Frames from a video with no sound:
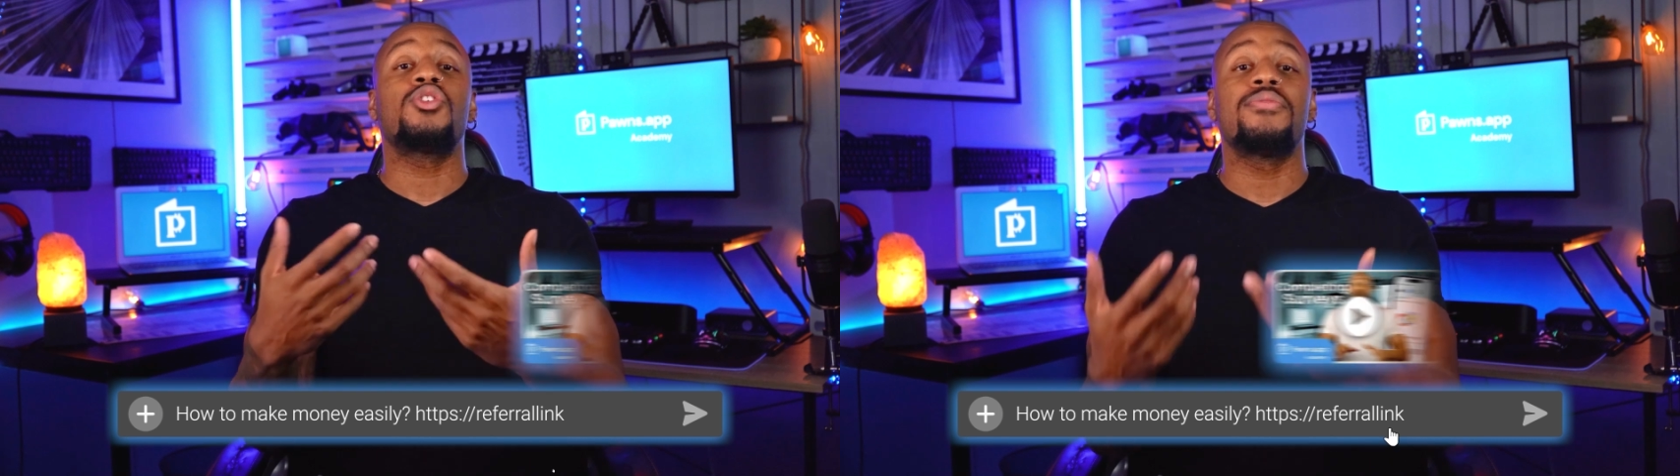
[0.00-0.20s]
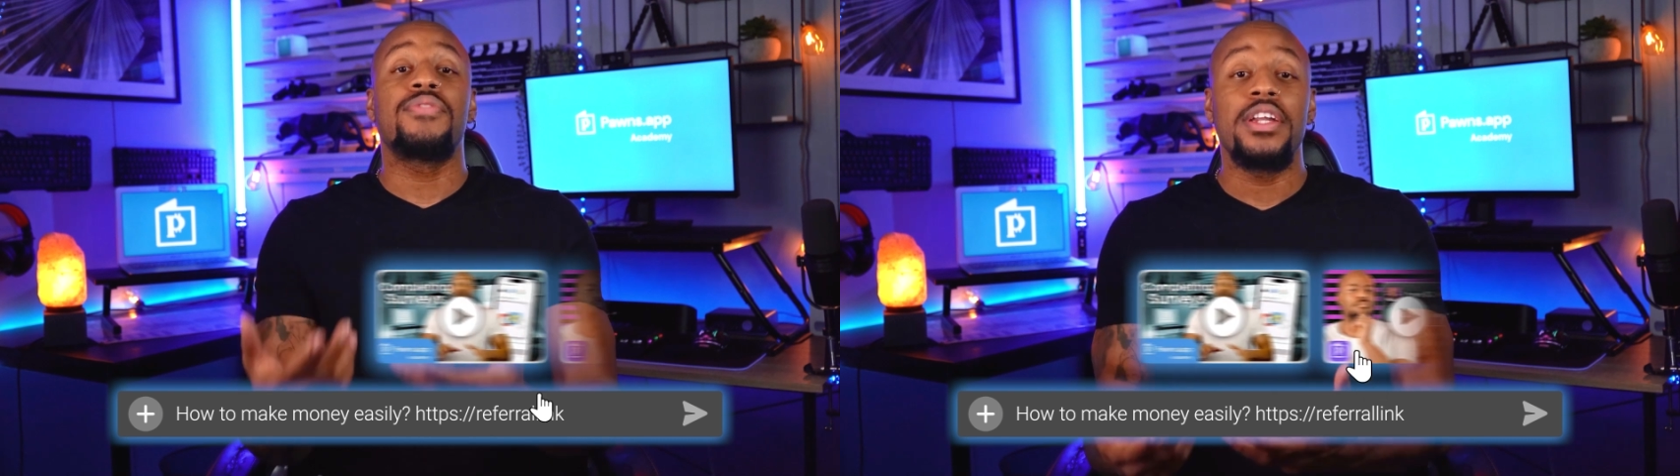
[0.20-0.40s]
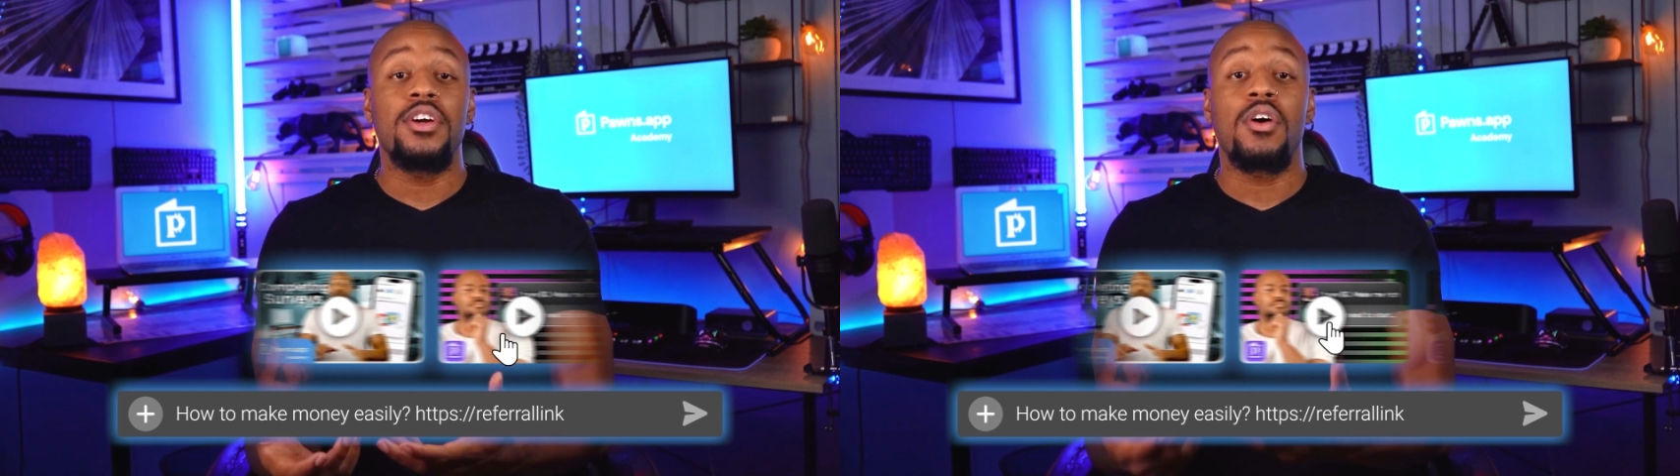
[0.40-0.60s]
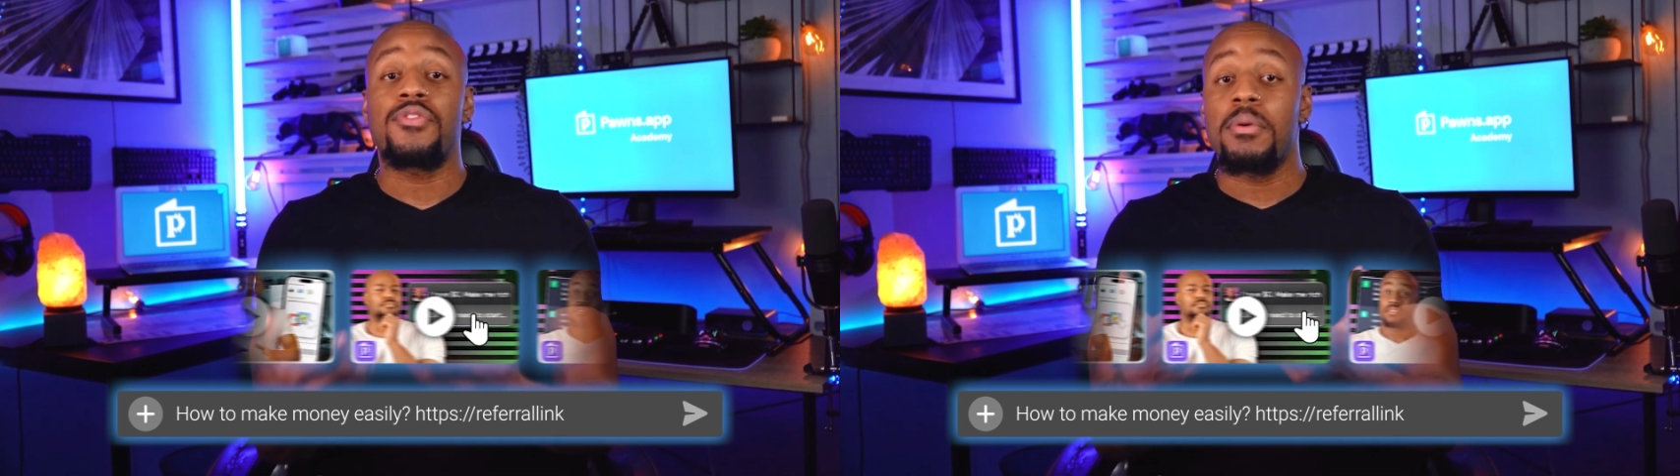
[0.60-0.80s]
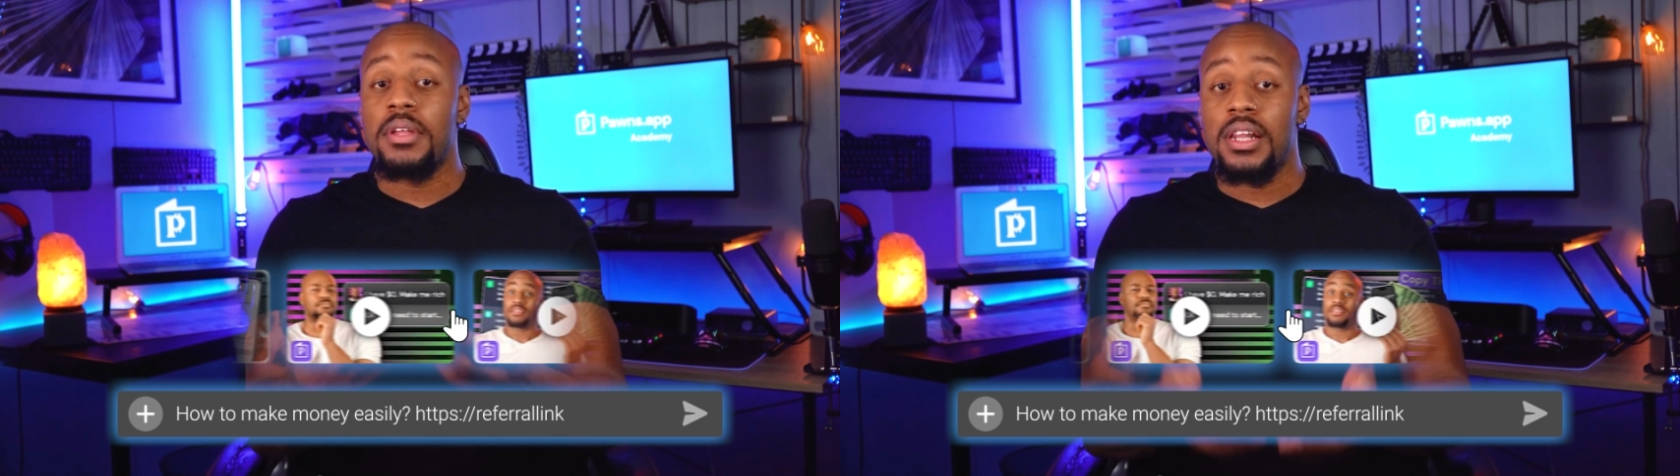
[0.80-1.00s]
video
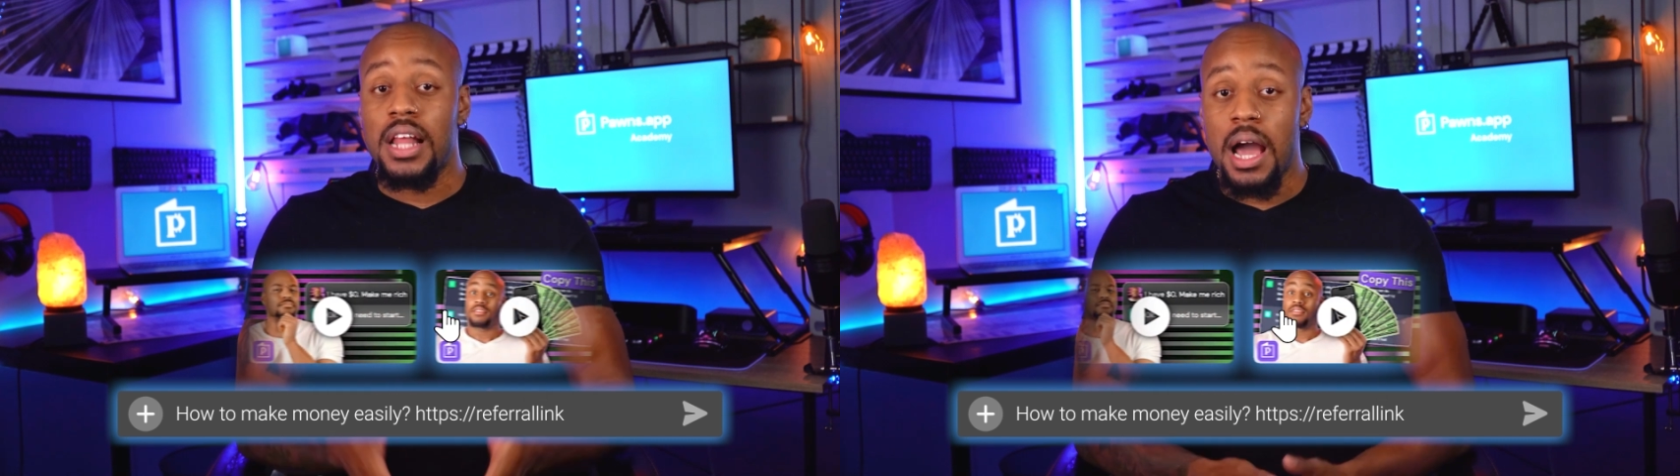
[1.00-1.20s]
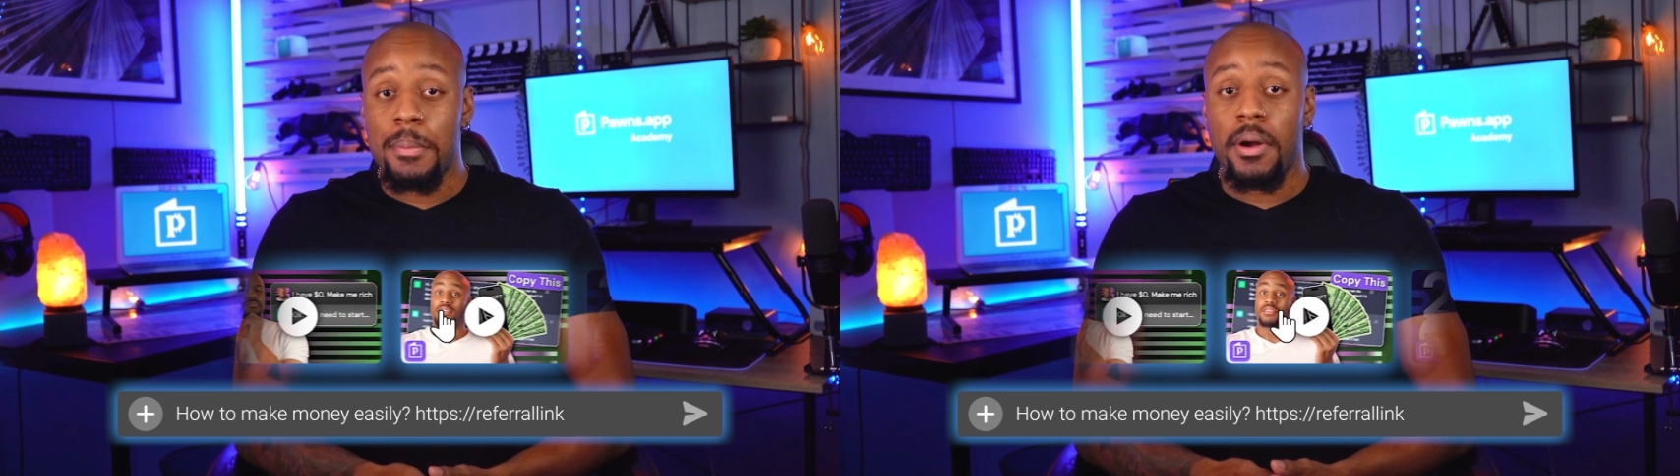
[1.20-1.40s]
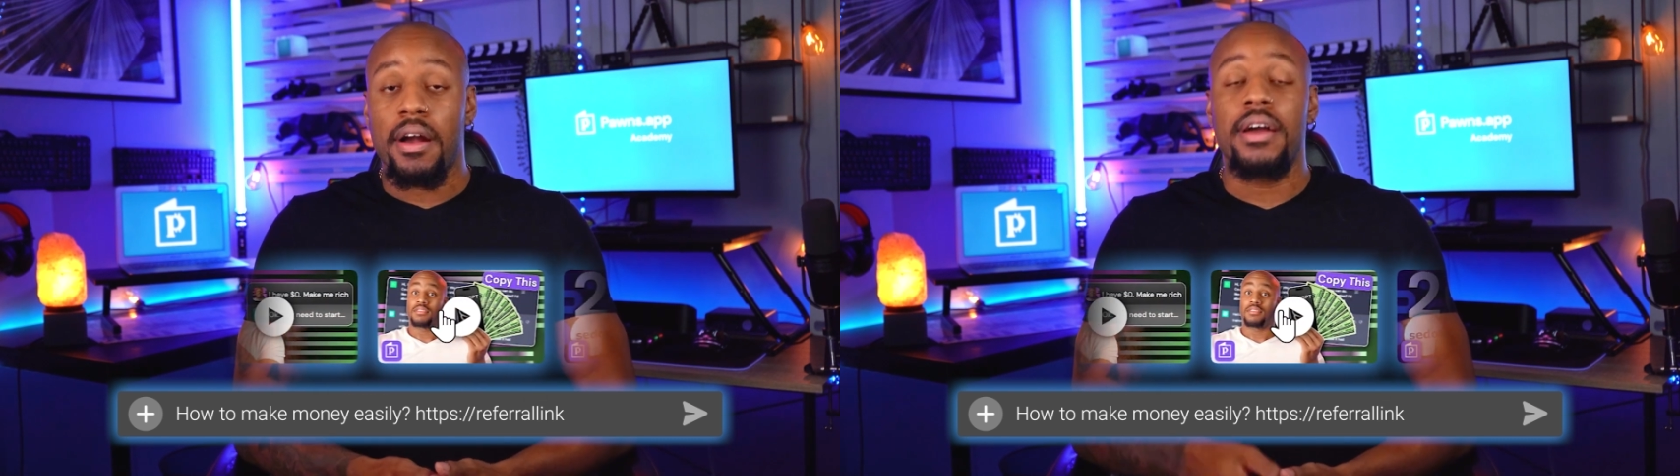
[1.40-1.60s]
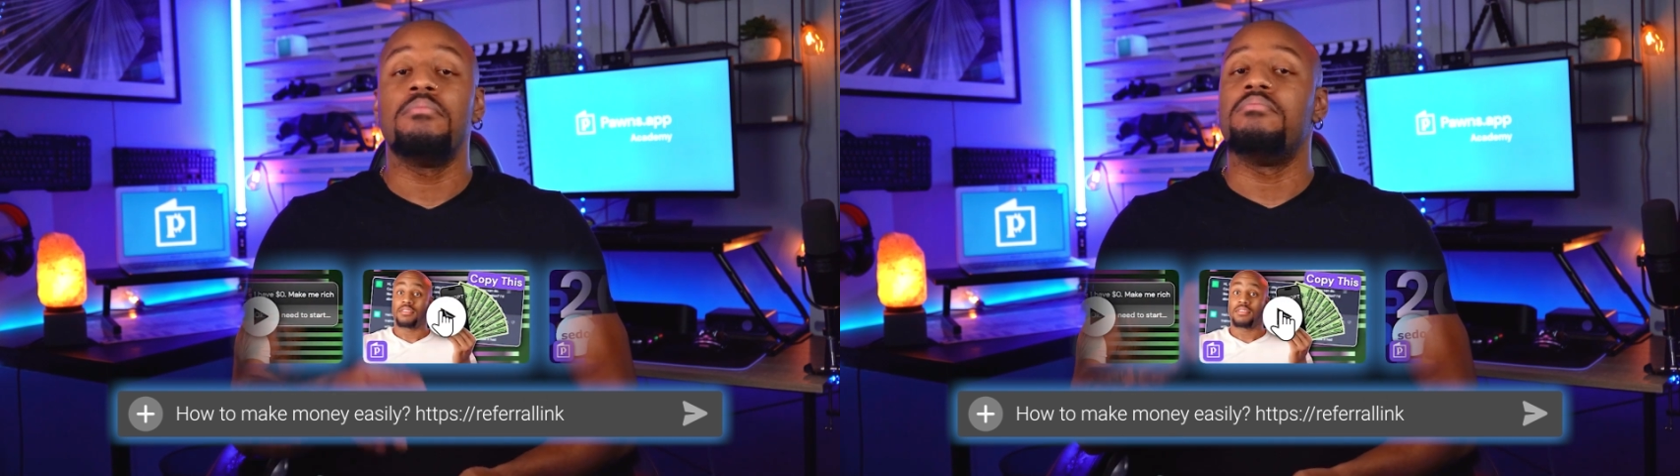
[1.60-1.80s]
from the library,